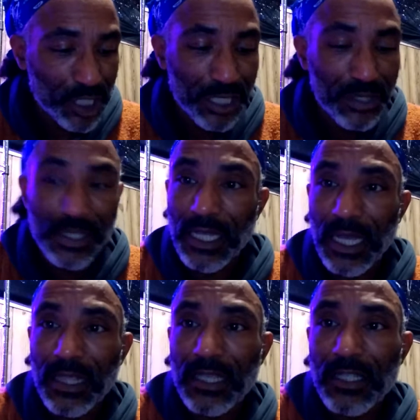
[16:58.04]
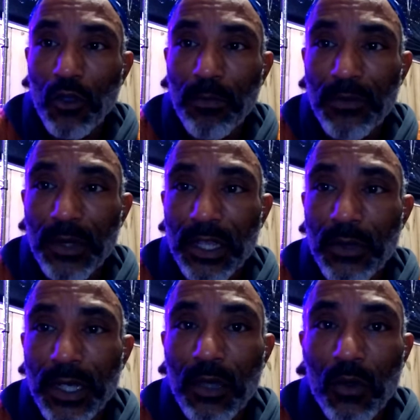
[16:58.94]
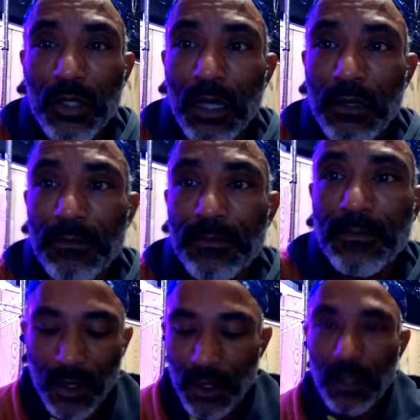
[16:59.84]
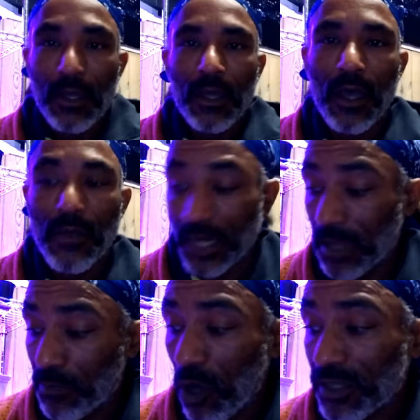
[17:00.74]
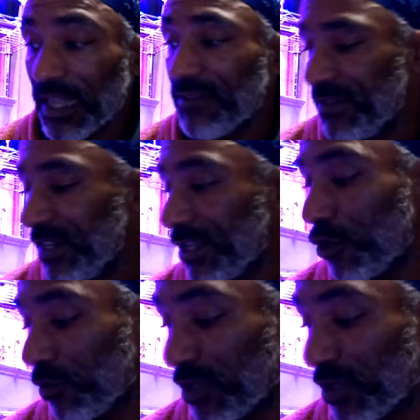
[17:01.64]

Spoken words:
shears and cut this open really quick. Hold on. All right, and I paused that video,